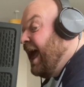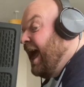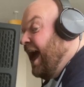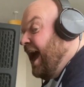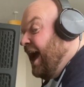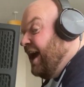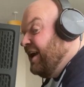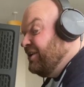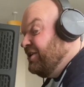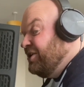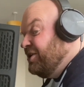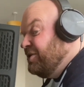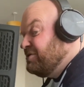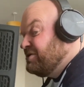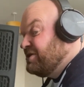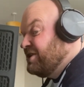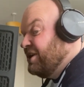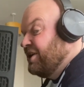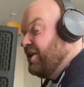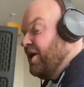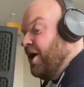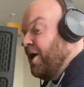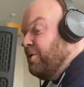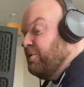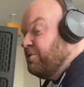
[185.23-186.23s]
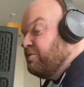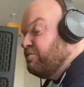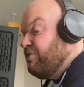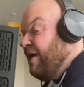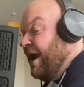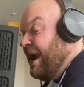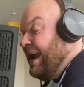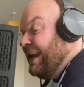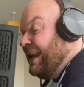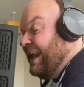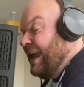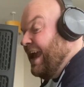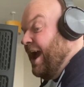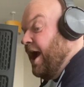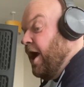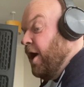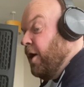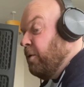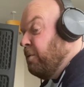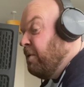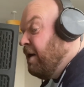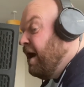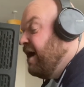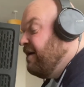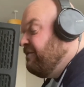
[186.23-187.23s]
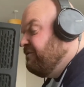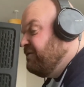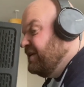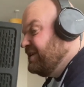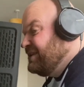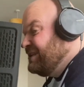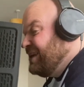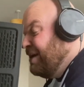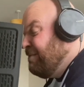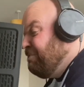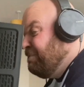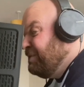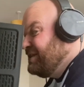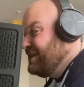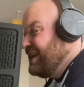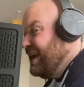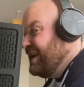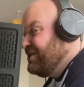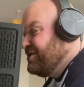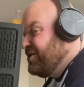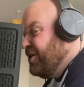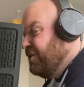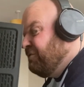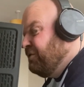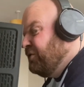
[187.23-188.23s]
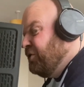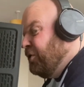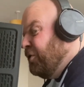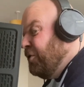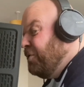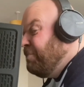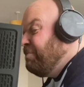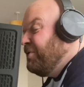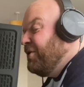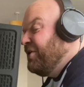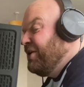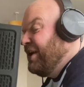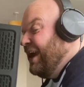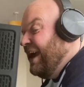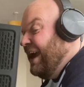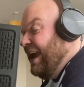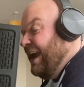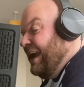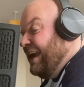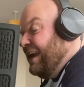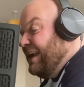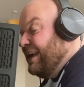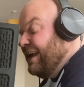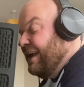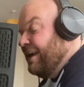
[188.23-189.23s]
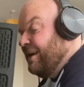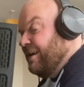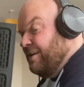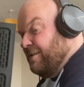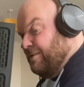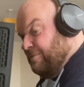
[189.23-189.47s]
and use the code RADIO for 10% off your booking.